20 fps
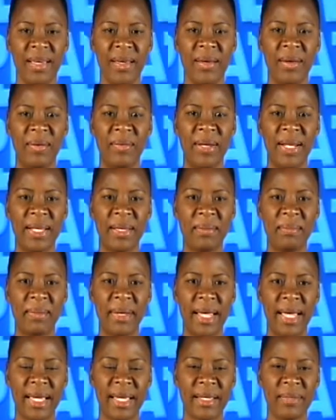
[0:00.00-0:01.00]
Welcome
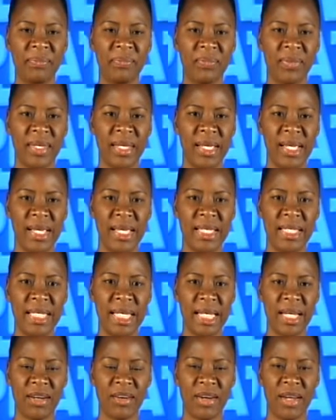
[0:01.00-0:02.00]
back.
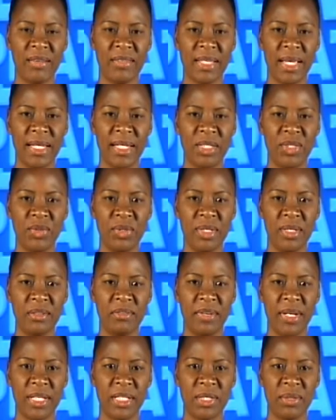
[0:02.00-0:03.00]
Sika Graves had a 2-0
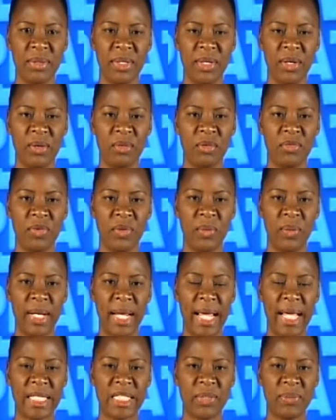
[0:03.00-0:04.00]
victory over Flo
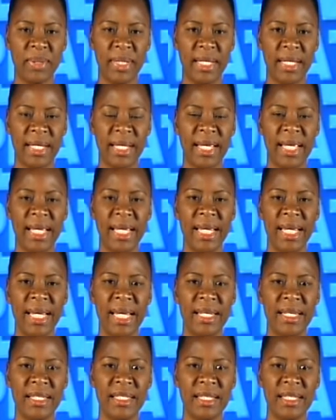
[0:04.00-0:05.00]
last week.
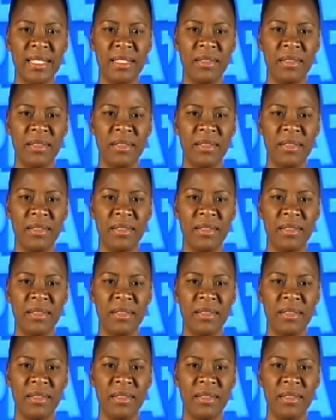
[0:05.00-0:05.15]
In the senior